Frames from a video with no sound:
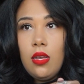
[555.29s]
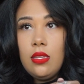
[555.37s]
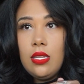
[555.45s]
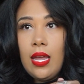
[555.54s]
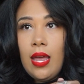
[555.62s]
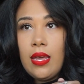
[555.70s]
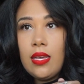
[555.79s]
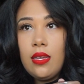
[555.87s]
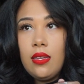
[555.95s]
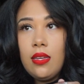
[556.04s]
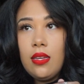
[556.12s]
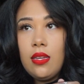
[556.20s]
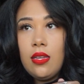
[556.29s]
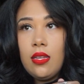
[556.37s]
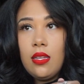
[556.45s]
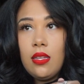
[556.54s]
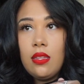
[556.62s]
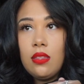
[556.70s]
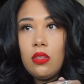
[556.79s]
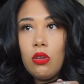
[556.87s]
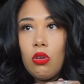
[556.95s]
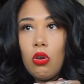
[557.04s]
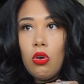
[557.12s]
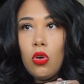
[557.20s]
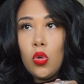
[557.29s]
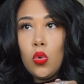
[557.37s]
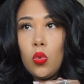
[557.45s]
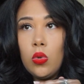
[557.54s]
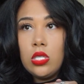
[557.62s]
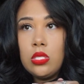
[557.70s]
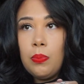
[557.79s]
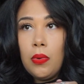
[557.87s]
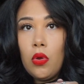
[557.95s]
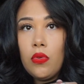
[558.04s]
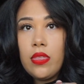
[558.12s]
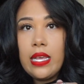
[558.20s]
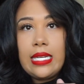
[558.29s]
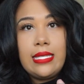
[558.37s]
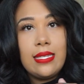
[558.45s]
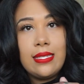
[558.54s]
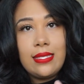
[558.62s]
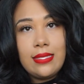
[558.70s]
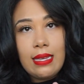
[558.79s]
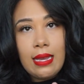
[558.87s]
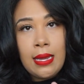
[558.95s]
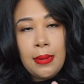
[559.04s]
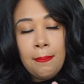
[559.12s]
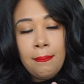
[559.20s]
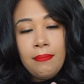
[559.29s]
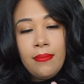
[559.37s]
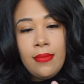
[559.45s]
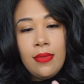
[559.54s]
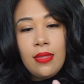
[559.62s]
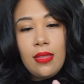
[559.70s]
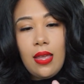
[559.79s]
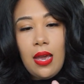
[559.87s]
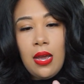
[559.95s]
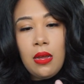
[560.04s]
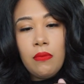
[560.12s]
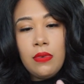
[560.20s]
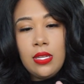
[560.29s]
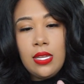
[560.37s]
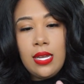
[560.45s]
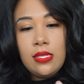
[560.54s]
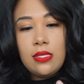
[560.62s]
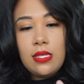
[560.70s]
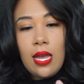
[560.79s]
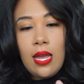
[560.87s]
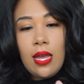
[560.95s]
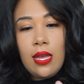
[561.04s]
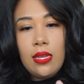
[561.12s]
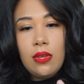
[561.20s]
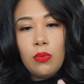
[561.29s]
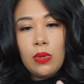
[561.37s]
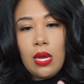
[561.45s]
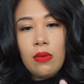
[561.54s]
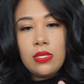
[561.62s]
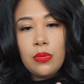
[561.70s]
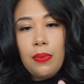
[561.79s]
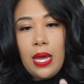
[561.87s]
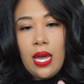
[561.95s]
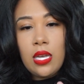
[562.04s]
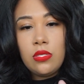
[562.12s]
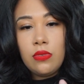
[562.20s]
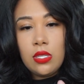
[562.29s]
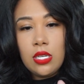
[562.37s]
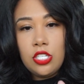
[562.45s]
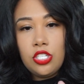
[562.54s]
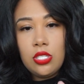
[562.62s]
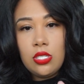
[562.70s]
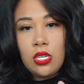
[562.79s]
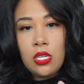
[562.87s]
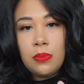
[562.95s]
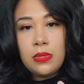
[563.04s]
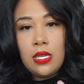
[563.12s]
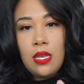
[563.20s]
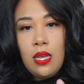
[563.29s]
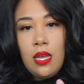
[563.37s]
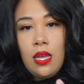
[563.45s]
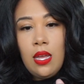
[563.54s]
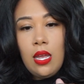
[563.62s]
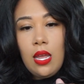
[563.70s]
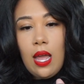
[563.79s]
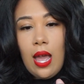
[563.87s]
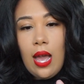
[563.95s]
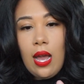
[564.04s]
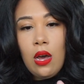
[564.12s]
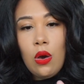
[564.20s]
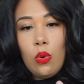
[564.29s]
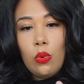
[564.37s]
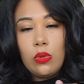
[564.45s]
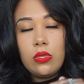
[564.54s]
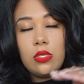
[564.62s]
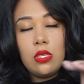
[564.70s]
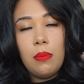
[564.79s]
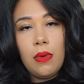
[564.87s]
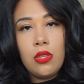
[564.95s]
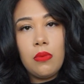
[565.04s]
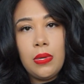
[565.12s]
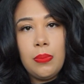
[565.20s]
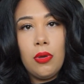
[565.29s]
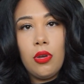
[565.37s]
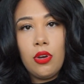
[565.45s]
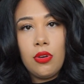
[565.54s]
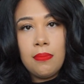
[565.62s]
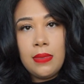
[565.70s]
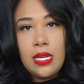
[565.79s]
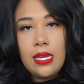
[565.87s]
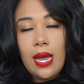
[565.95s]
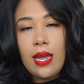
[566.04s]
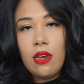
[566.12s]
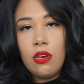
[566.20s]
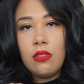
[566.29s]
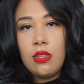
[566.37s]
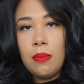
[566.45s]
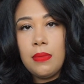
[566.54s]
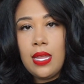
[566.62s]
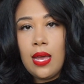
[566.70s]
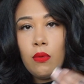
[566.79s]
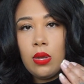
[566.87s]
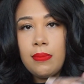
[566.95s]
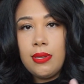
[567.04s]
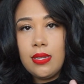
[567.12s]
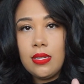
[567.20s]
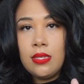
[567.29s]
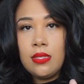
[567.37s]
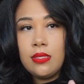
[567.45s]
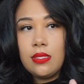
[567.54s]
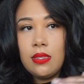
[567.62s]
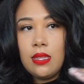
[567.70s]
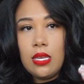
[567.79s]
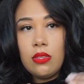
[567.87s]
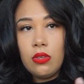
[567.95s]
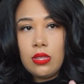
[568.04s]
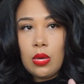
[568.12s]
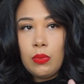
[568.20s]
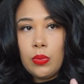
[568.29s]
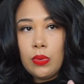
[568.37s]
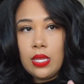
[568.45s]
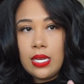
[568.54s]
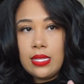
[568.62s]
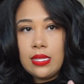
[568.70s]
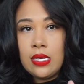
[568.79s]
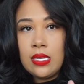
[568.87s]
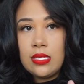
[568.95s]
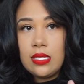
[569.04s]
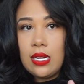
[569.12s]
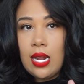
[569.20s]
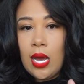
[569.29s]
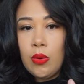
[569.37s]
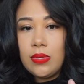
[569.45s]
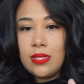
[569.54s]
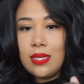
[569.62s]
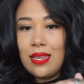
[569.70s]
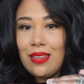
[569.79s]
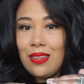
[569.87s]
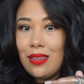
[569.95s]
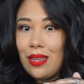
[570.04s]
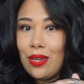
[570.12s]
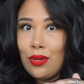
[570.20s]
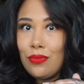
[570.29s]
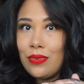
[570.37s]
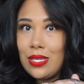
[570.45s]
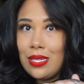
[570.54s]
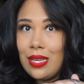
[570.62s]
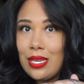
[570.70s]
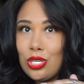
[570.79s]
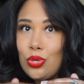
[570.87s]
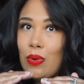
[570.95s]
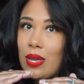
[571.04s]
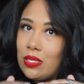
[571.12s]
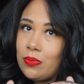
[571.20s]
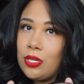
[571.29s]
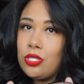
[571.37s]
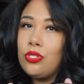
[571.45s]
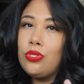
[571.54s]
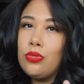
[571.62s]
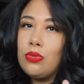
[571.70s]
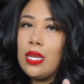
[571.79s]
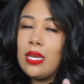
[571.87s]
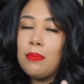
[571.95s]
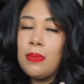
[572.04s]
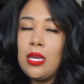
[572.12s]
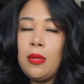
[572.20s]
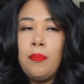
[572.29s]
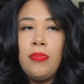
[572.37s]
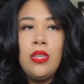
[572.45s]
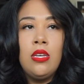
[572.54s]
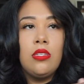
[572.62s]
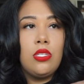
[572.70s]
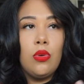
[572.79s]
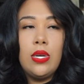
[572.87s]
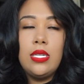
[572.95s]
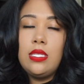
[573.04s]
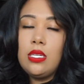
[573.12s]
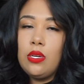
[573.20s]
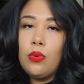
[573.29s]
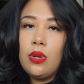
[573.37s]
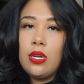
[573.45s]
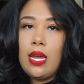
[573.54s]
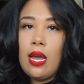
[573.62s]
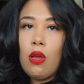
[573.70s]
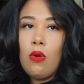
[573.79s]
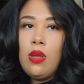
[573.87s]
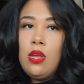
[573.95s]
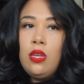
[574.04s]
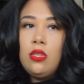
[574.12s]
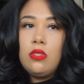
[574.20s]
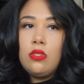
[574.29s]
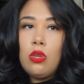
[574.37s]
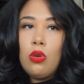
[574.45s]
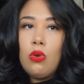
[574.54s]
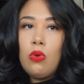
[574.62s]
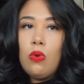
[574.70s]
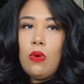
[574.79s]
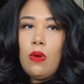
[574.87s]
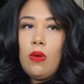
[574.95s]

like the goal was both like the same, I realized that when I was in past relationships, how some other people hurt me, I hurt them in that way because they thought that we were like this, and I was like, I don't really like you as much as you like me, so it didn't work out. So,